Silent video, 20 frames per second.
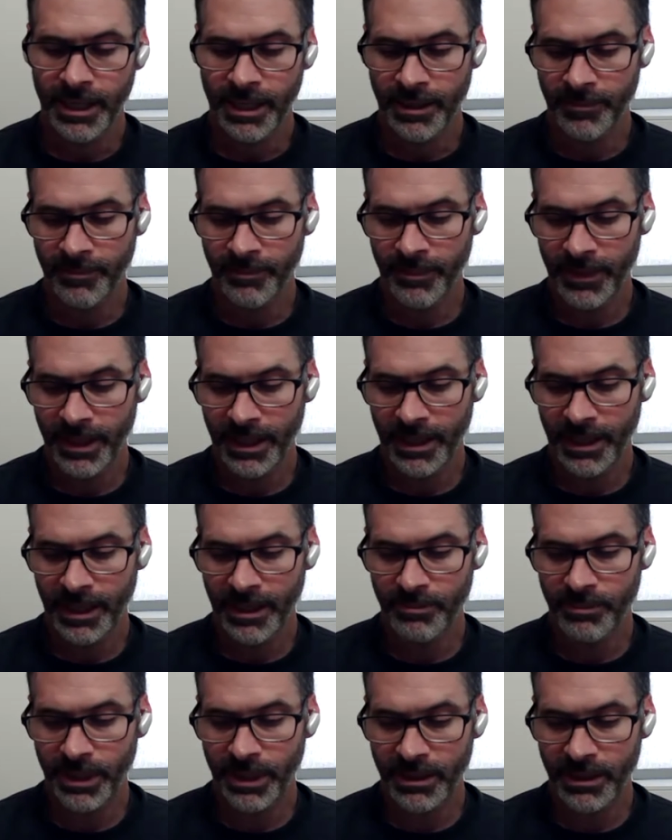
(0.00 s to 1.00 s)
Um,
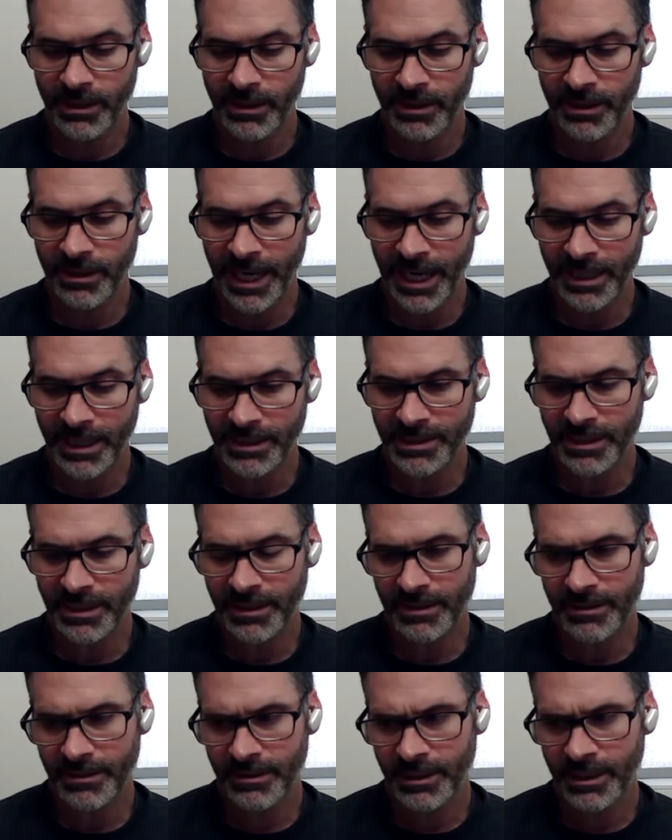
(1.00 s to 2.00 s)
uh, but that is
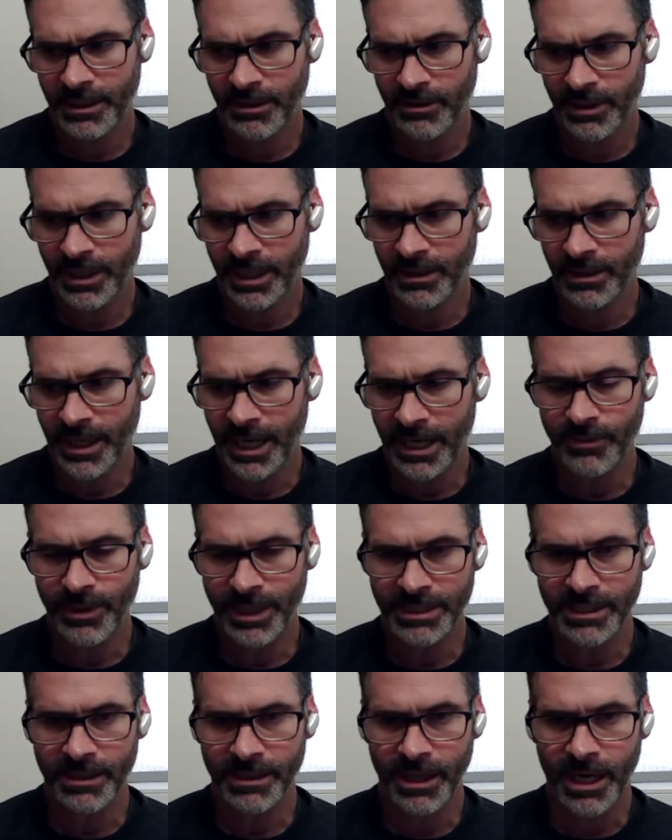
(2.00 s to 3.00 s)
a, you know, in a lot of
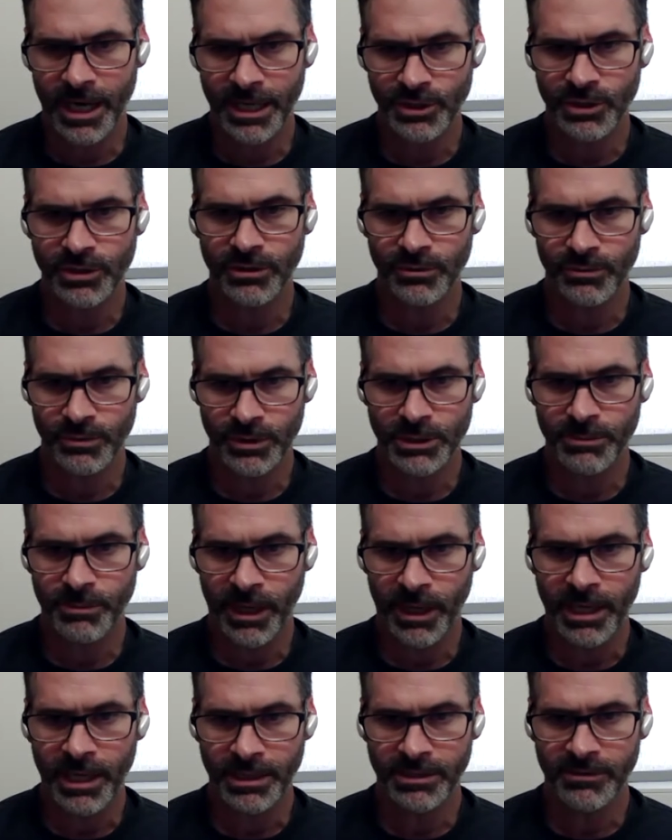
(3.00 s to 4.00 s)
ways, a logical
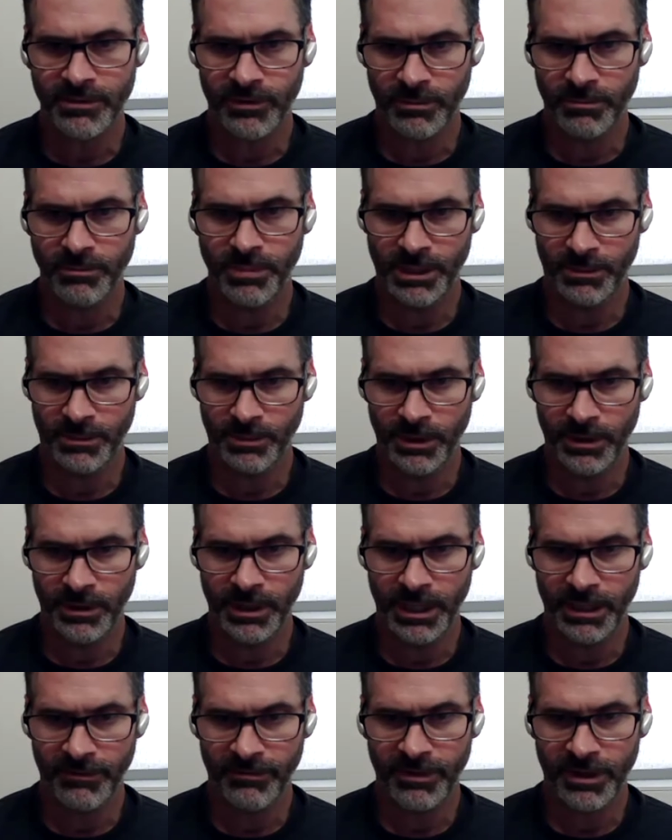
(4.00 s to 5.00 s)
response from
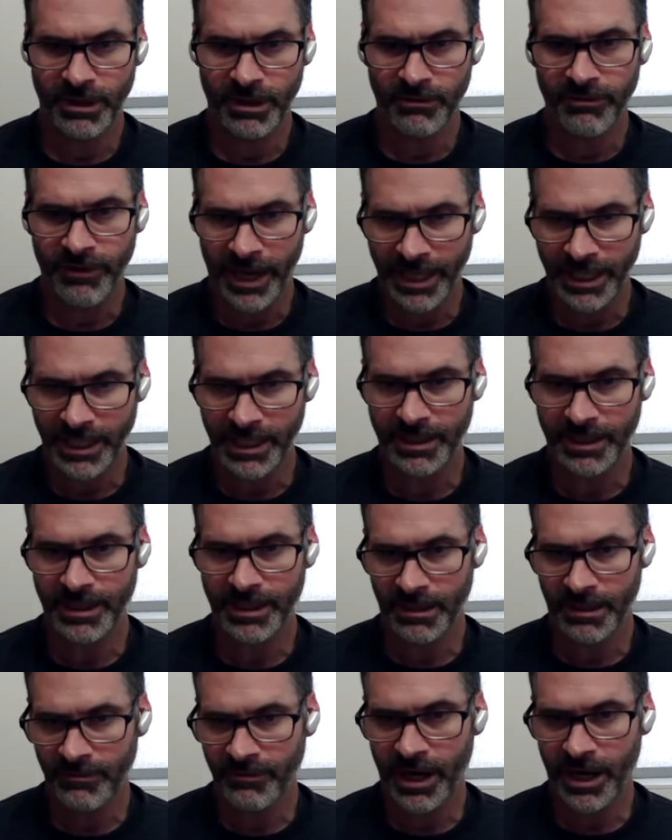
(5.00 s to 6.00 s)
people if they're finding
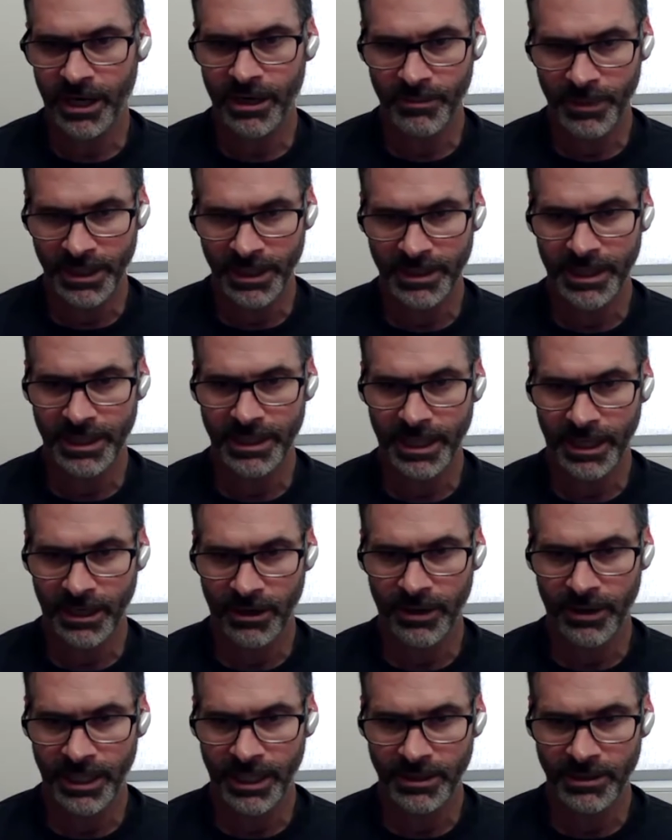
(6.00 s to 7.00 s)
the environment that
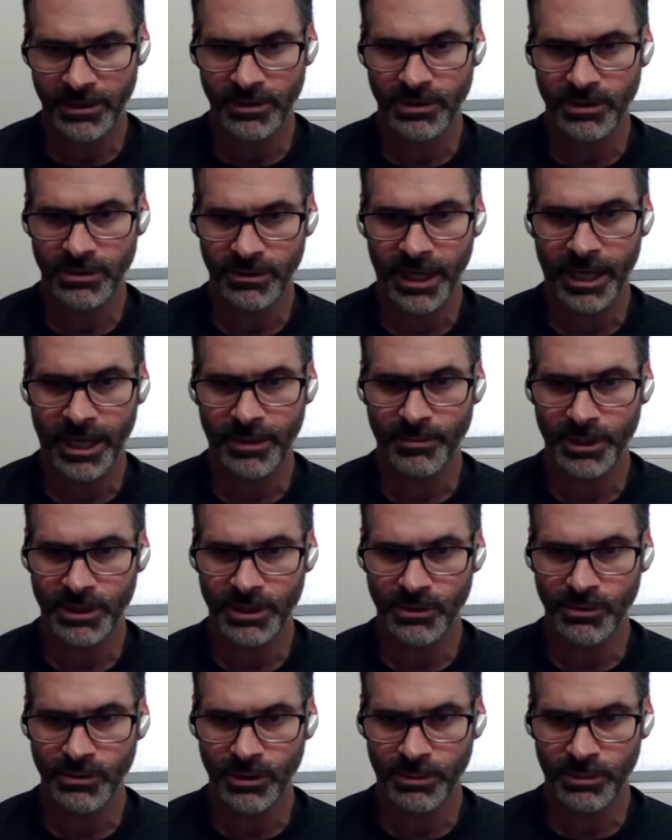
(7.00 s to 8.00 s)
they're in to not be
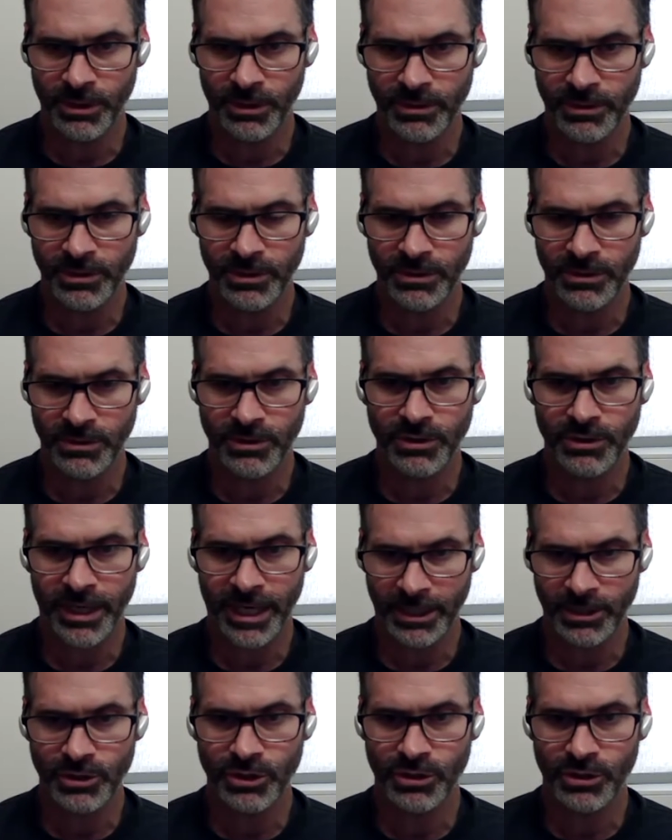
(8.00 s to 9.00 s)
suitable to
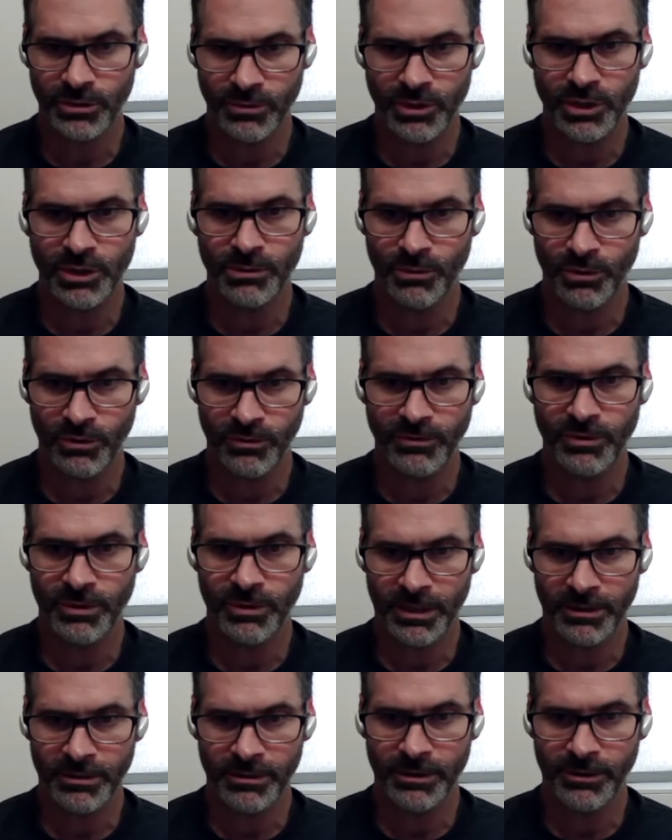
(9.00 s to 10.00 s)
try and choose to move to
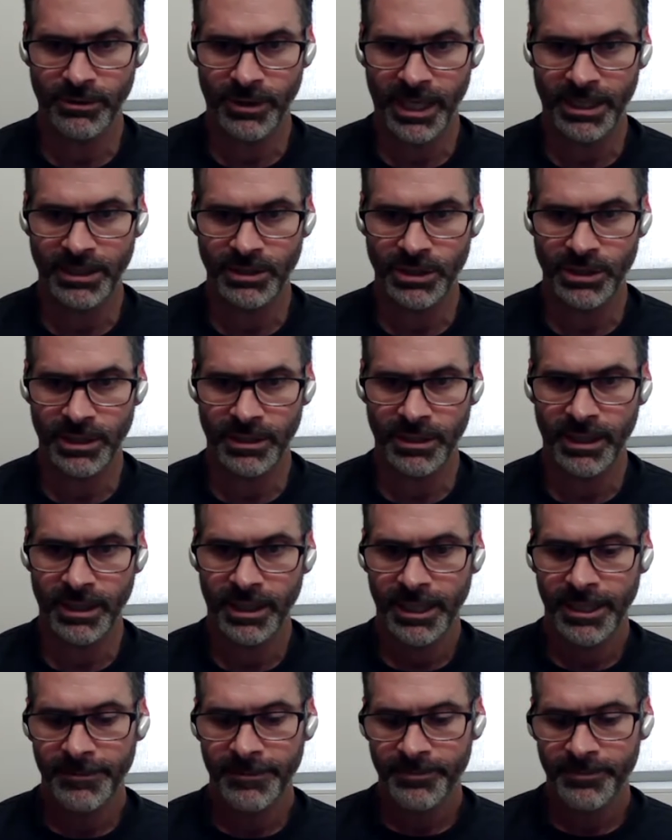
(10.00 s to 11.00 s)
another location.